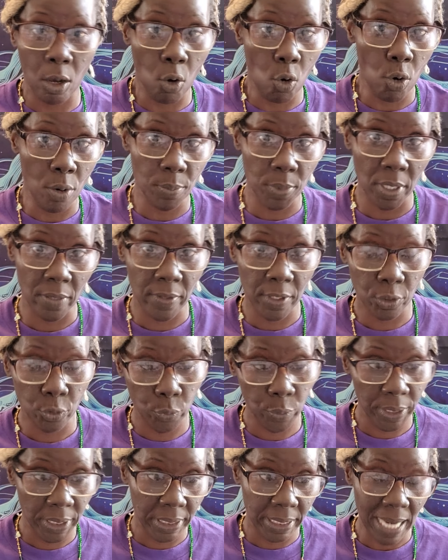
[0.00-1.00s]
arms of the
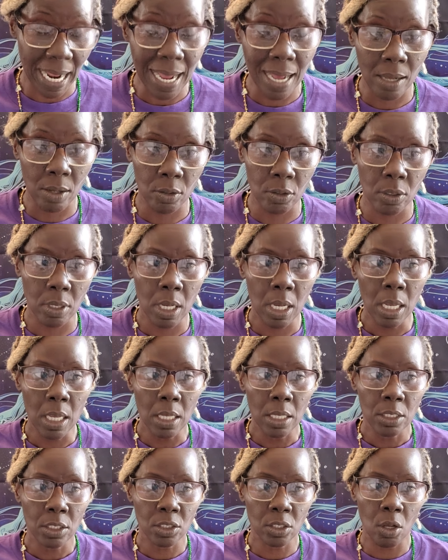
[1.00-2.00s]
tree down
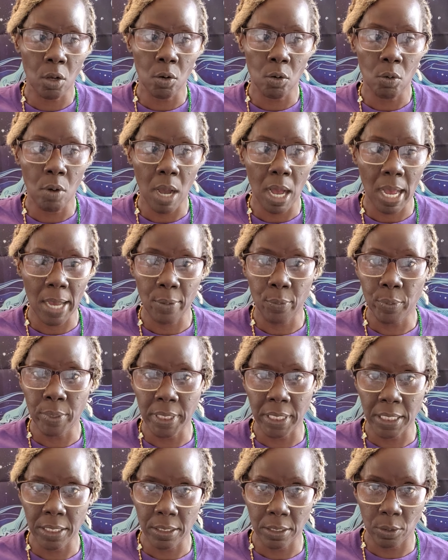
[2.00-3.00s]
so I
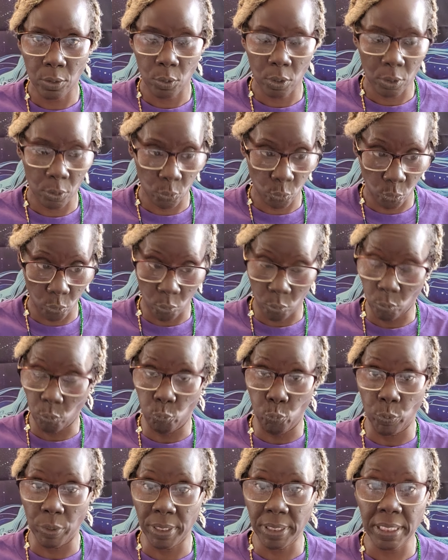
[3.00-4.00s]
wouldn't
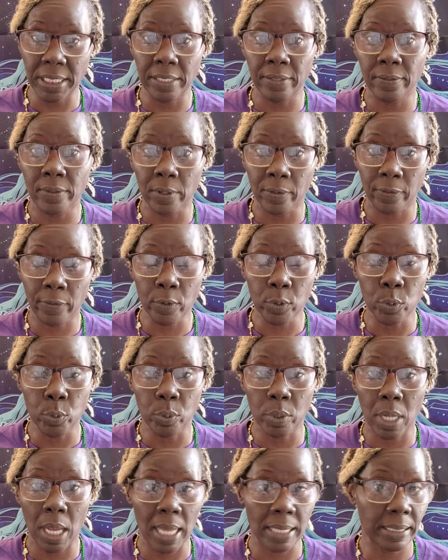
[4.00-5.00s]
receive the
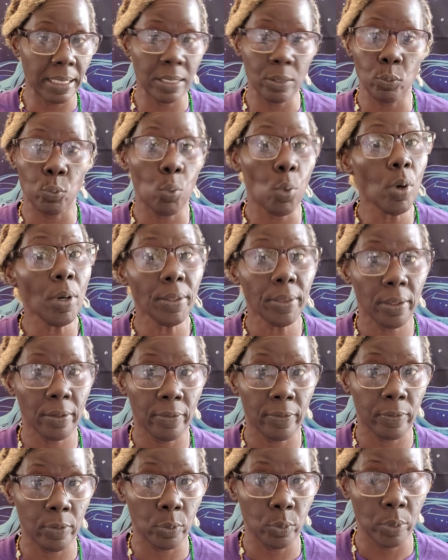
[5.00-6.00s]
fruit. I didn't want the
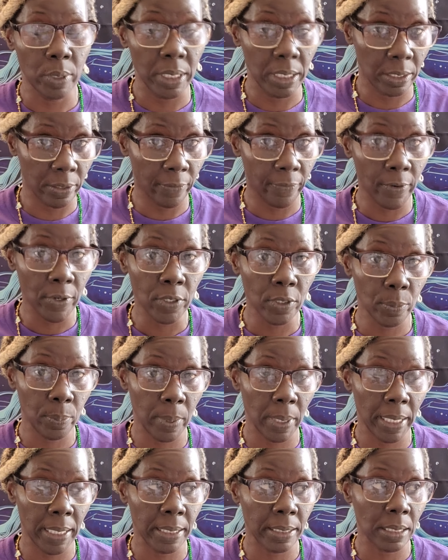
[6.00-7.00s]
fruit in the first
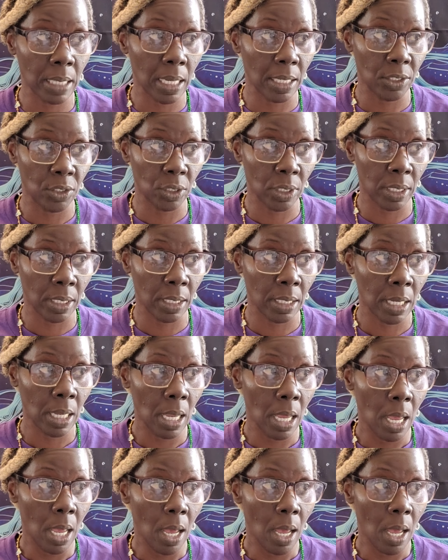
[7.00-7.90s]
place, Ashe.